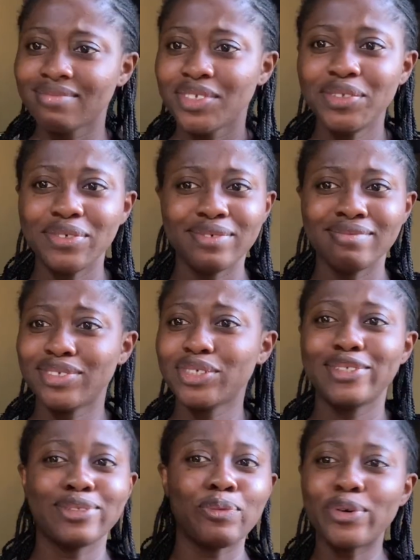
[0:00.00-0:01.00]
you know
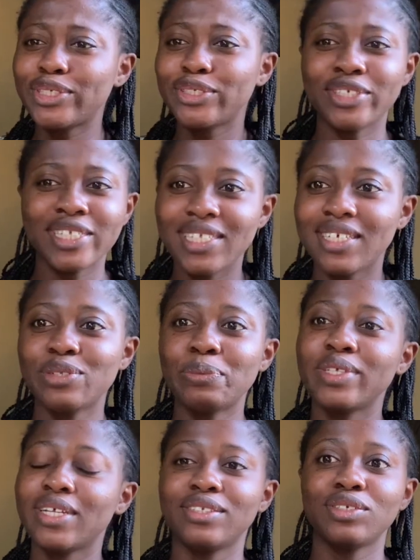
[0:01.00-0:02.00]
just consciously
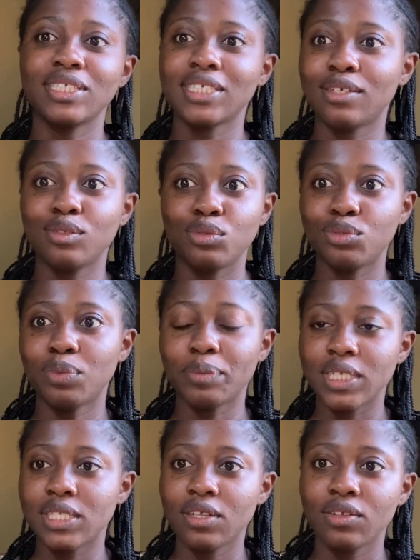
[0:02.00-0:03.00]
something i just decided to do by
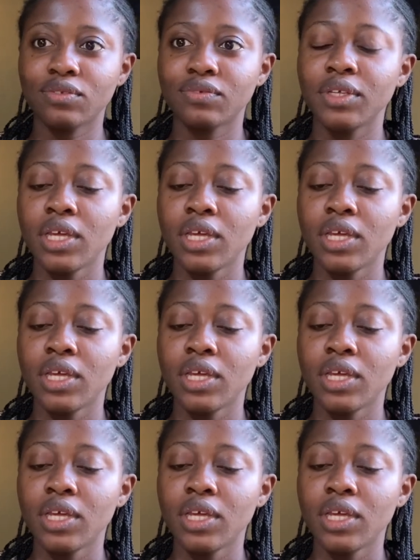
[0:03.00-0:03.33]
myself